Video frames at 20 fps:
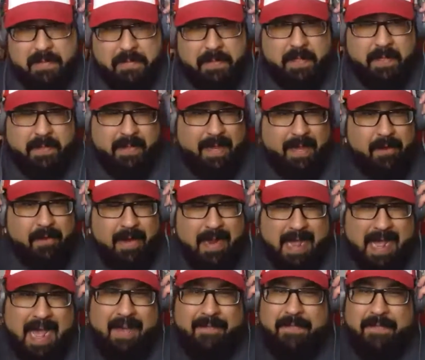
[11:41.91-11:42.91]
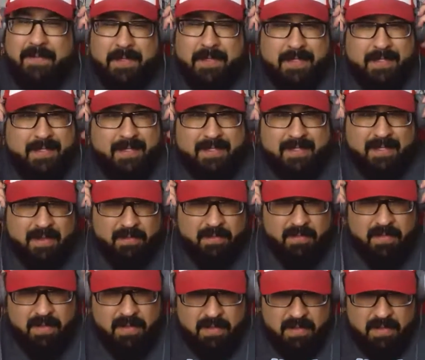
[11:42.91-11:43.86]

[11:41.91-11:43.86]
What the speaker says: later half of the system